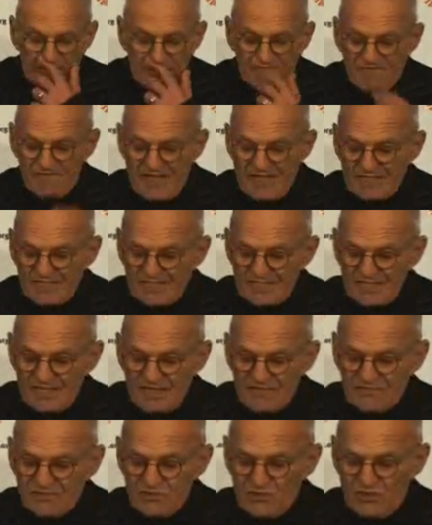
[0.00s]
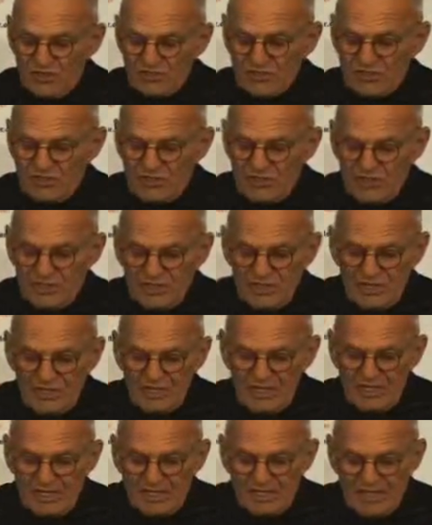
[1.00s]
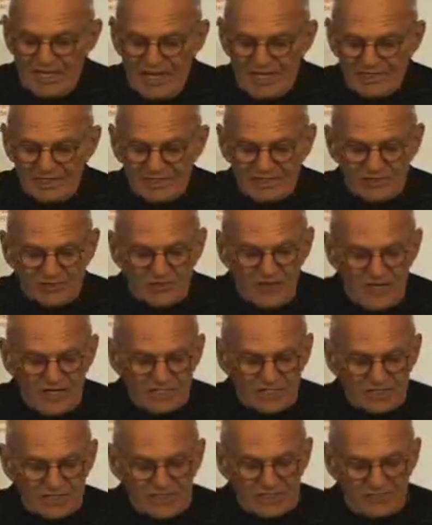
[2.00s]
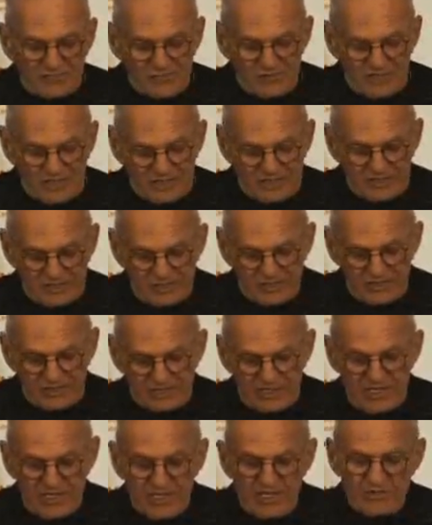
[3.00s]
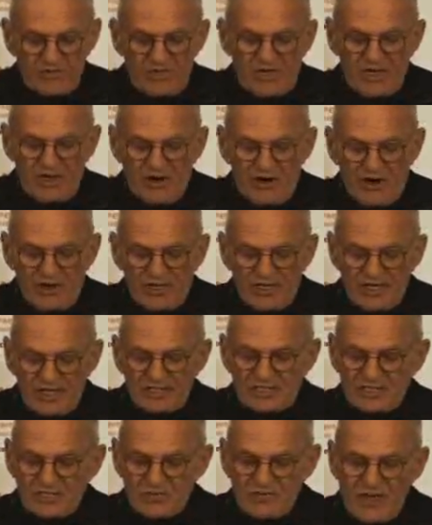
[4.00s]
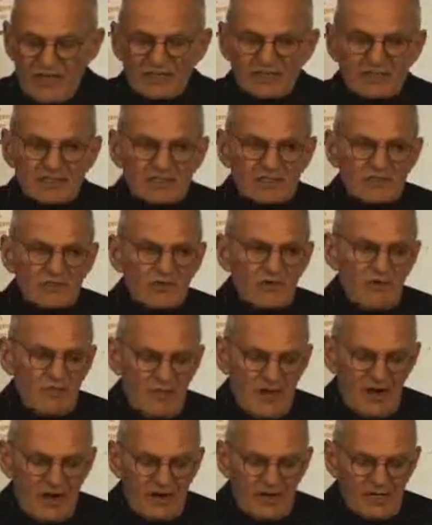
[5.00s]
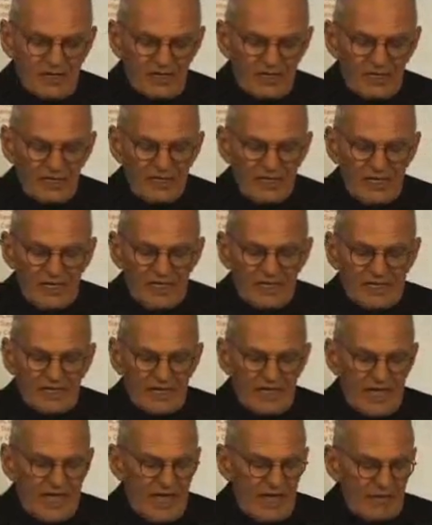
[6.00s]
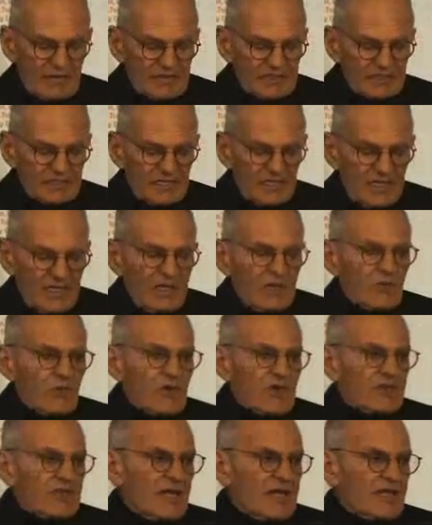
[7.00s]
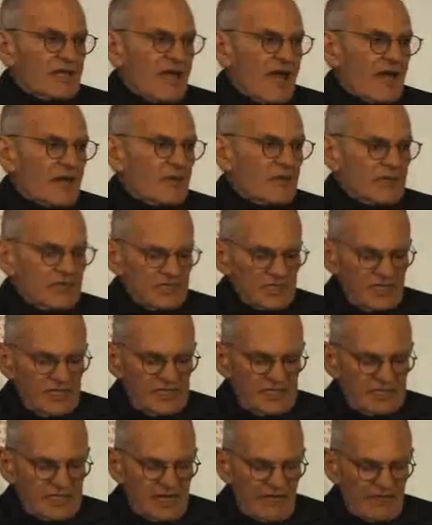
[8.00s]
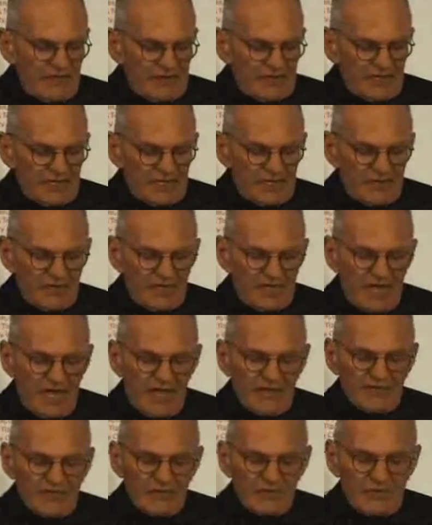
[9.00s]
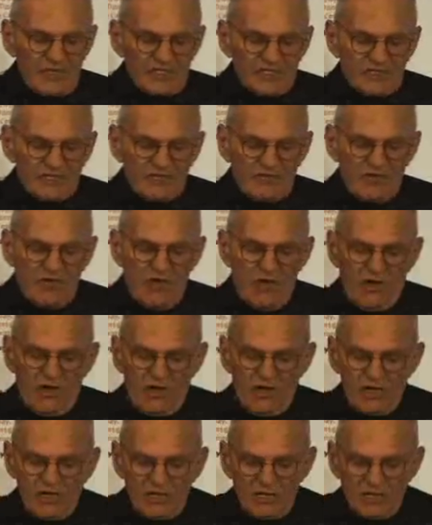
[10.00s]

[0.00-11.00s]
defense of torture, concentrations of prisoners regarded as threats to America in camps where they languish indefinitely beyond the reach of law,